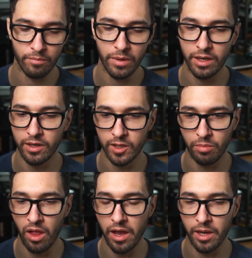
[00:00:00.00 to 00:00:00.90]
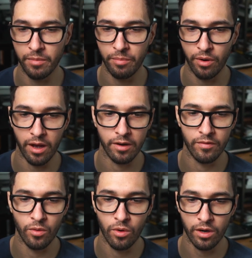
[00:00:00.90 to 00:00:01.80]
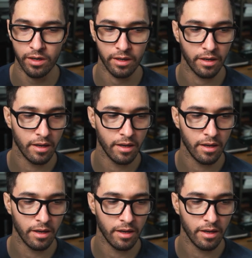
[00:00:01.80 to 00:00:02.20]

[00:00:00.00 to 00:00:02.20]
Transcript: me to display and be proud of the work,